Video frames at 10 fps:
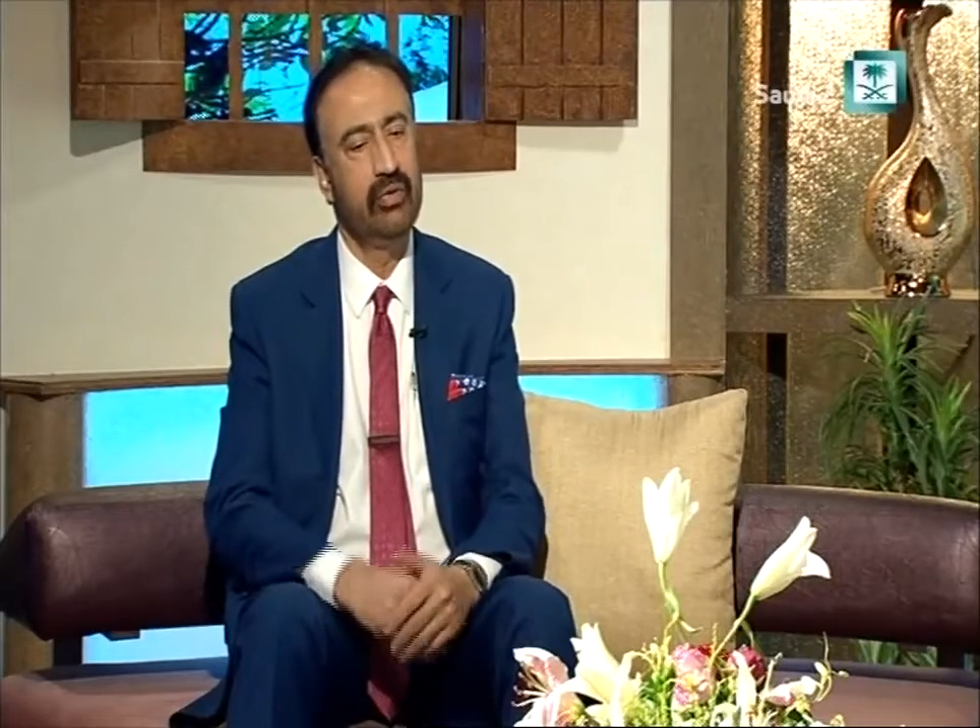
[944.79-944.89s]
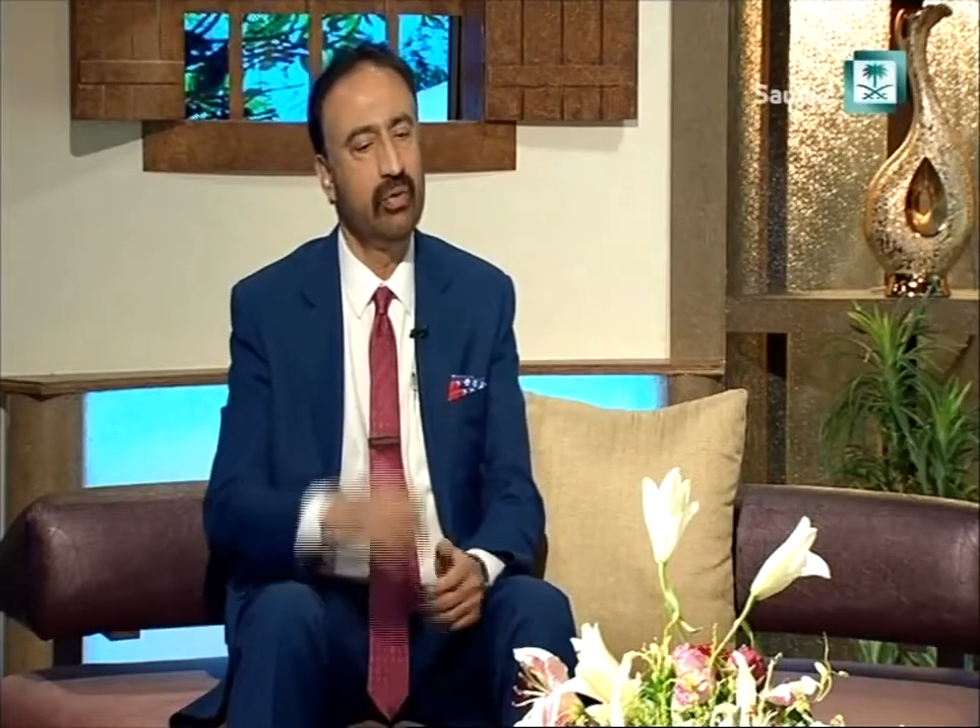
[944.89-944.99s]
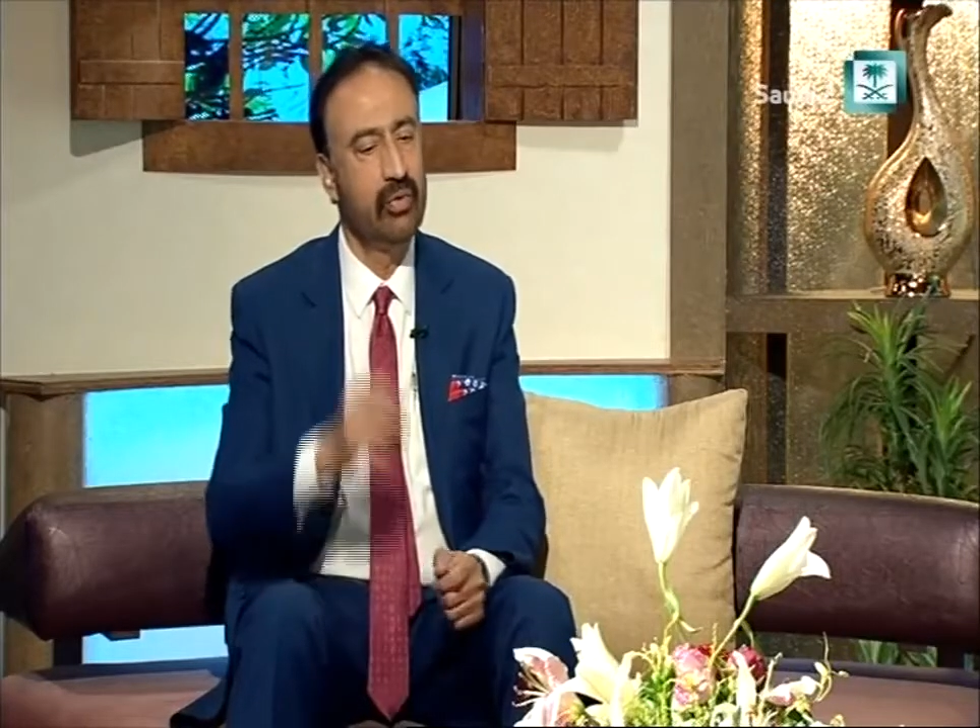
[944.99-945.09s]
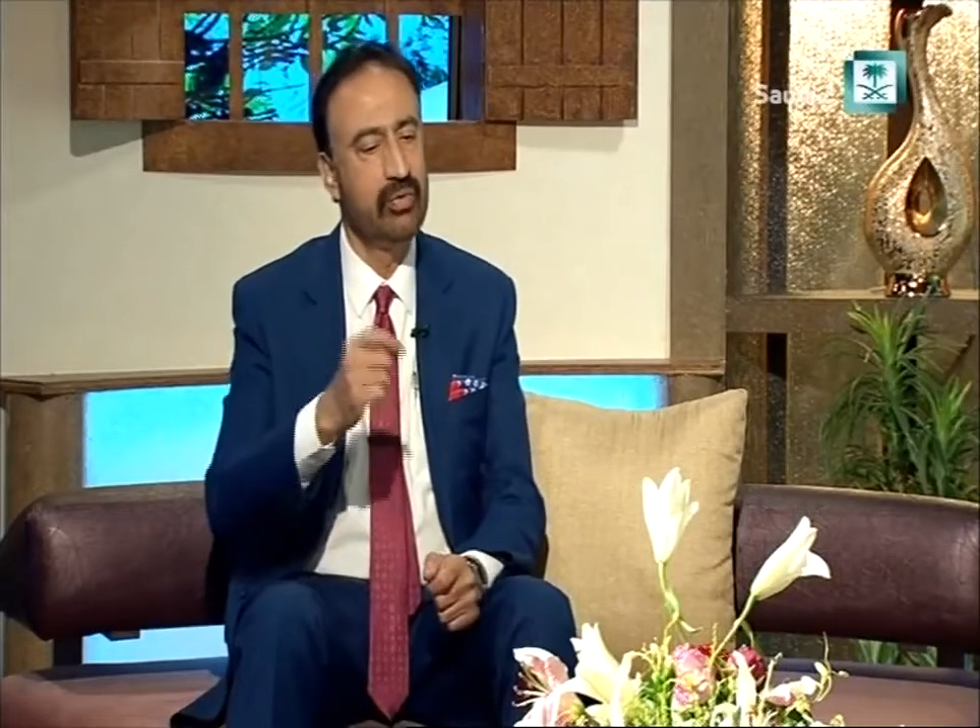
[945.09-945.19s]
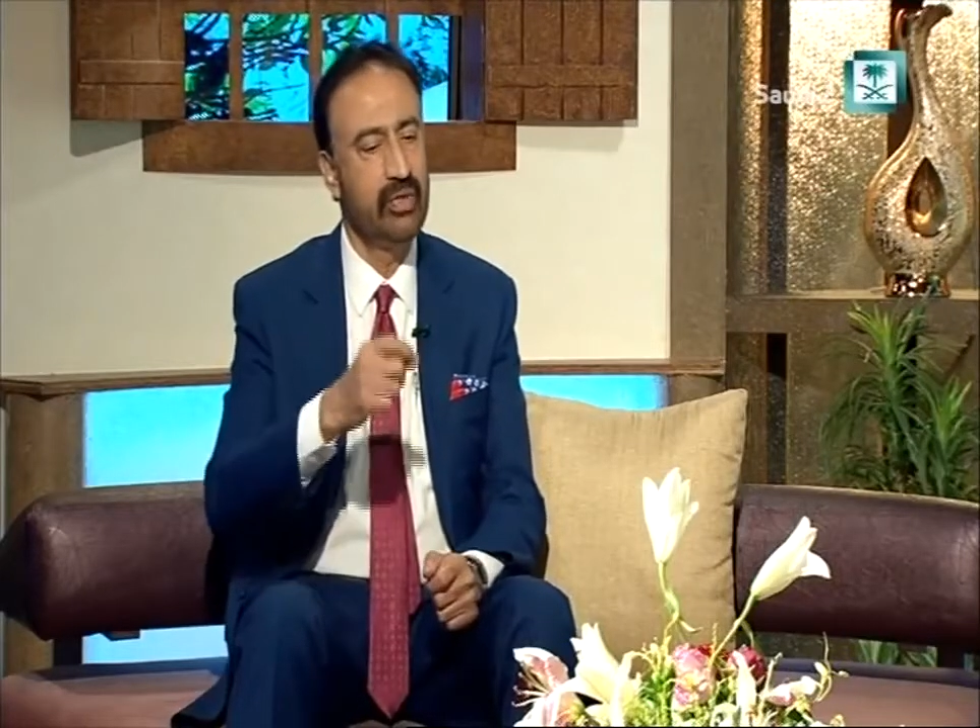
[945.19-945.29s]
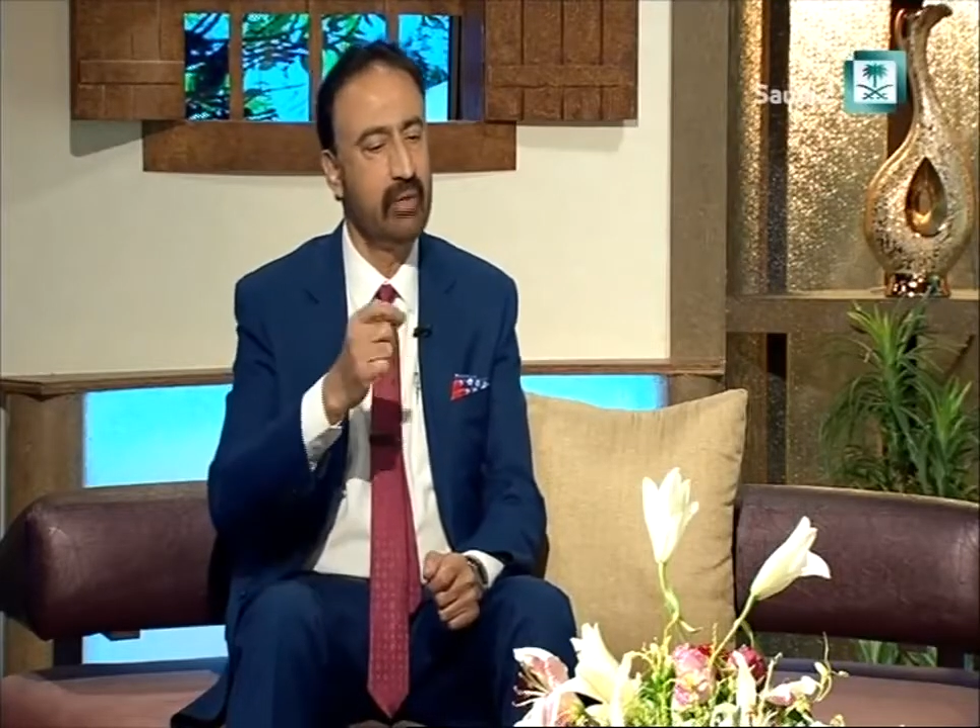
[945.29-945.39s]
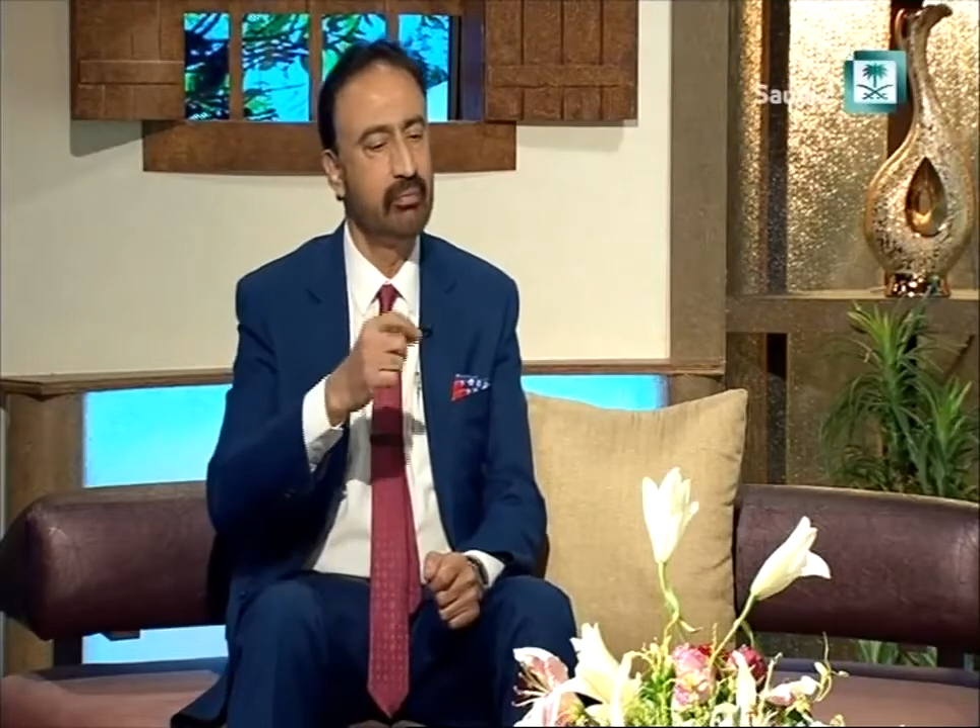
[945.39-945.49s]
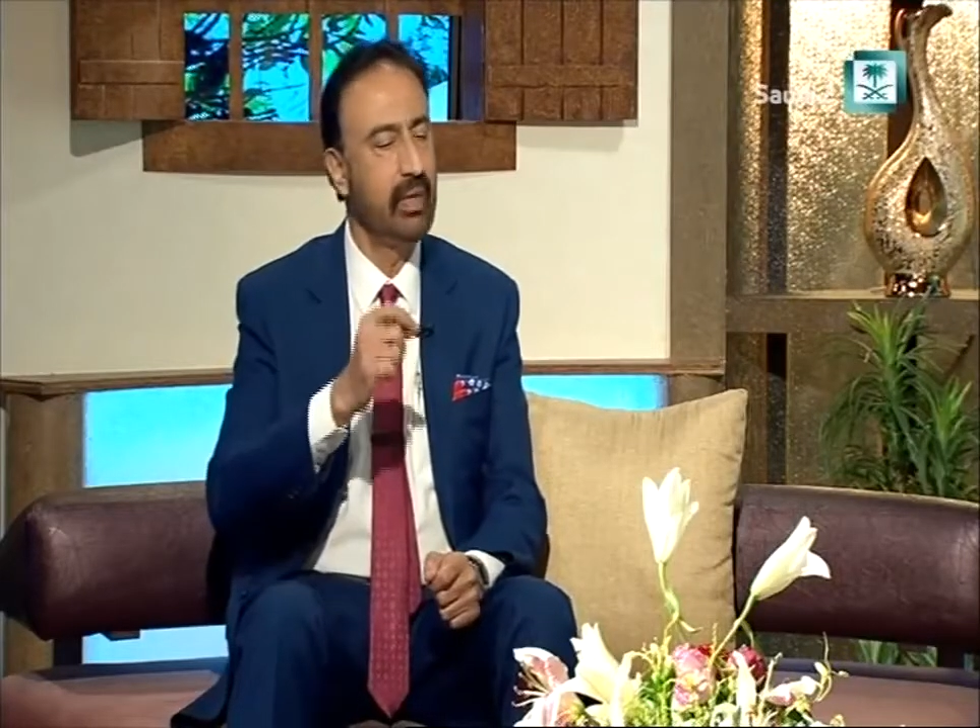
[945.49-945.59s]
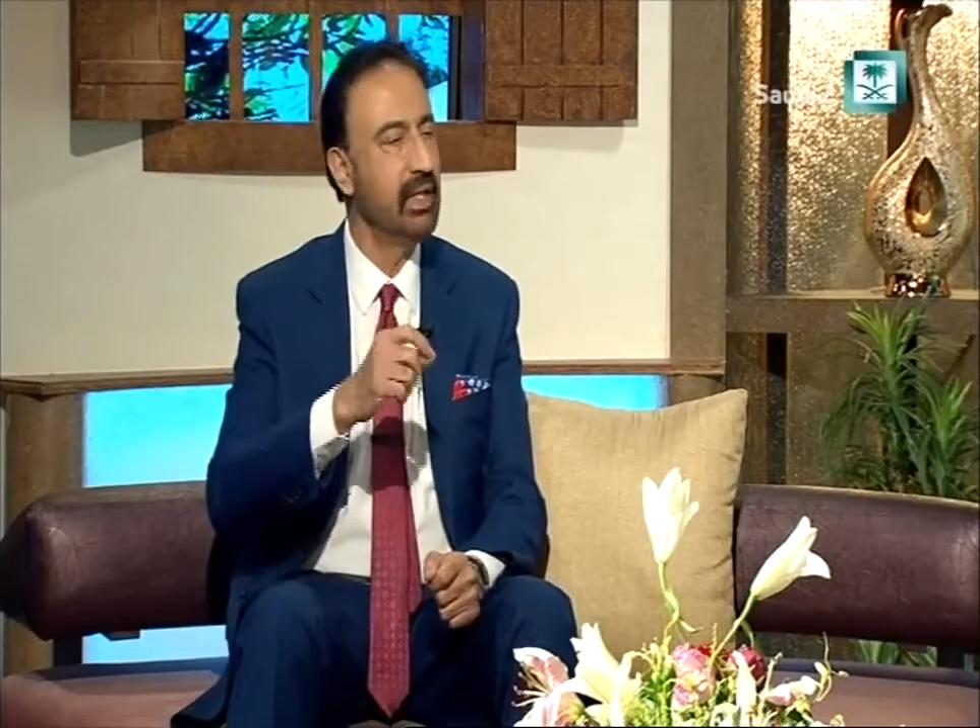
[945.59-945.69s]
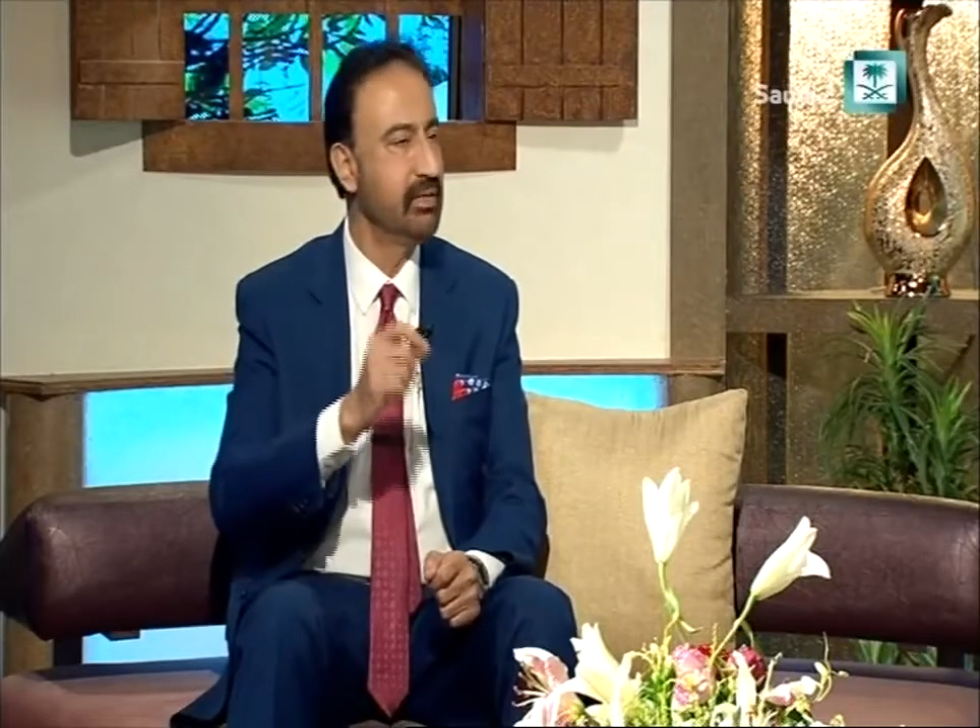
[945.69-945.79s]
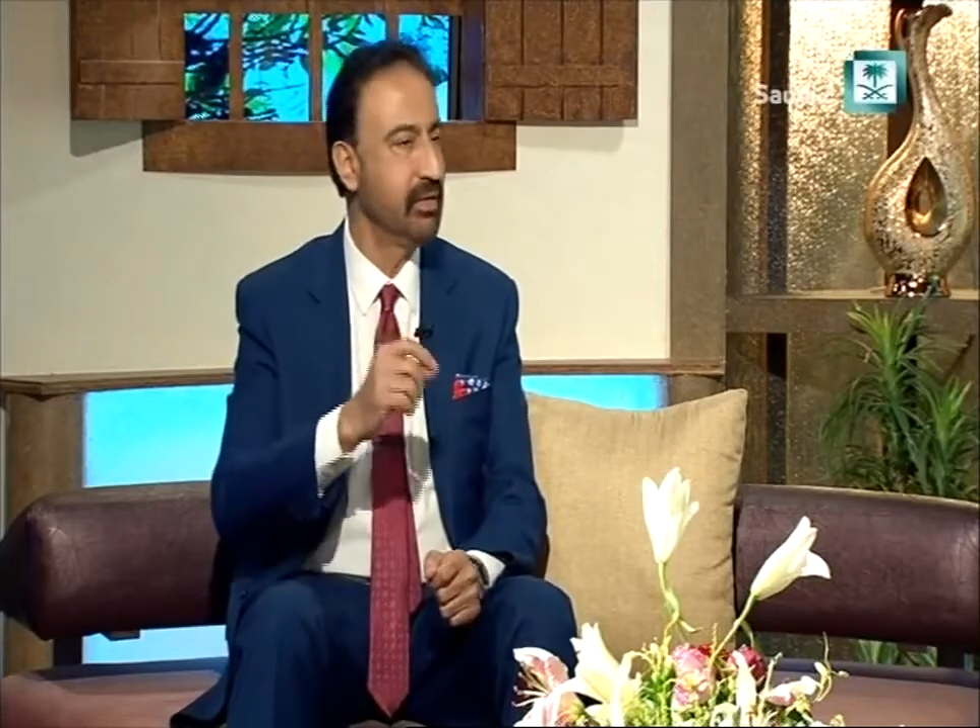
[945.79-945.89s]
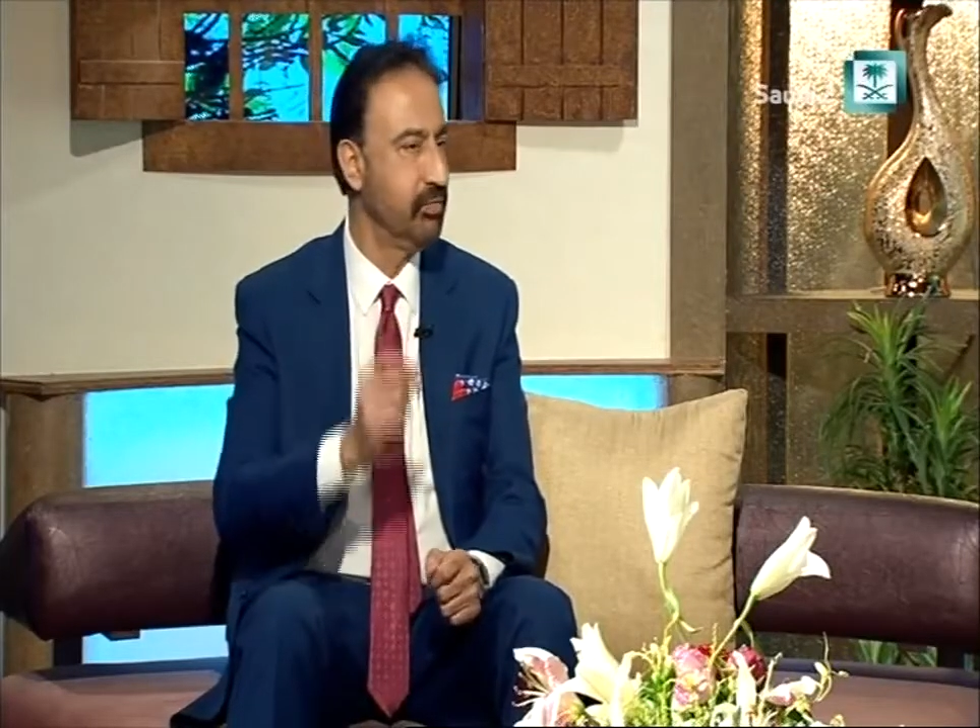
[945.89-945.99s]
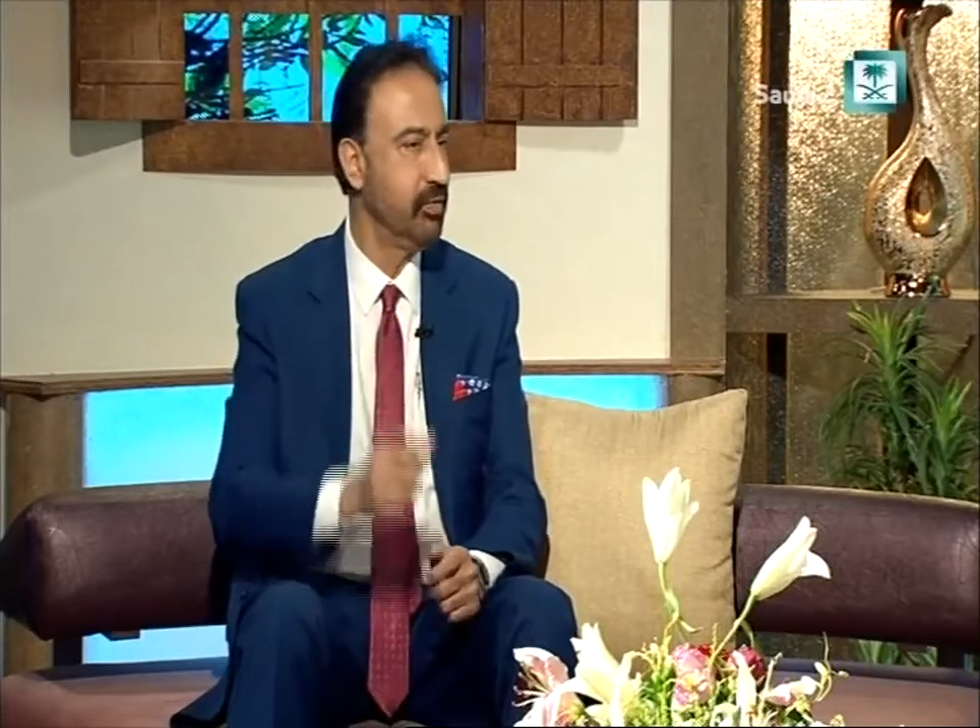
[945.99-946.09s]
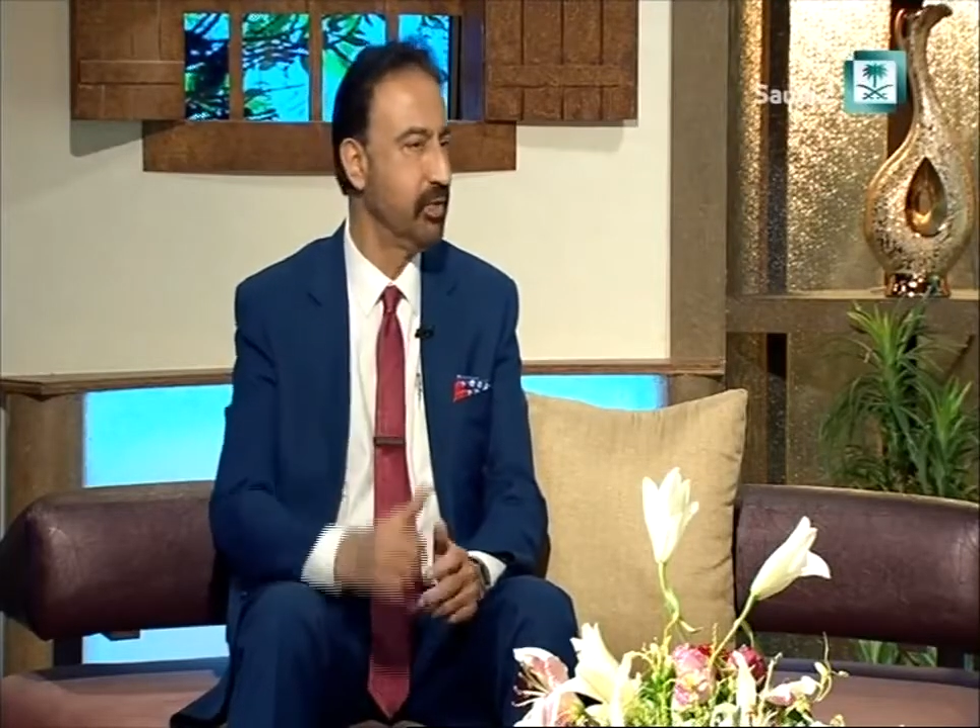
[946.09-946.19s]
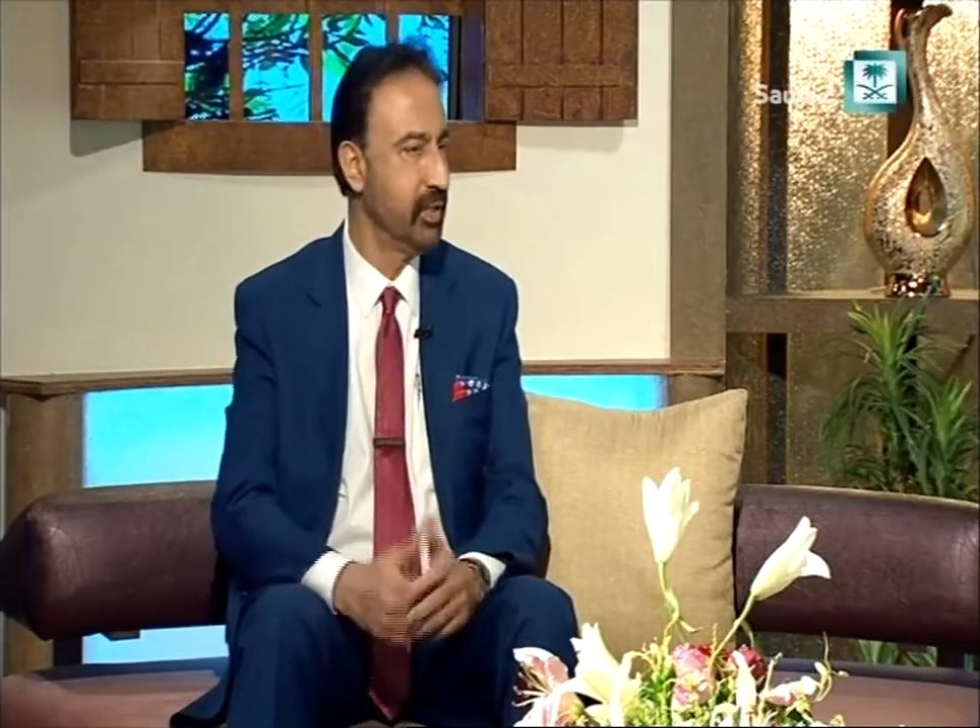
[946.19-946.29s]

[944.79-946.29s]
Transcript: throw some pulses for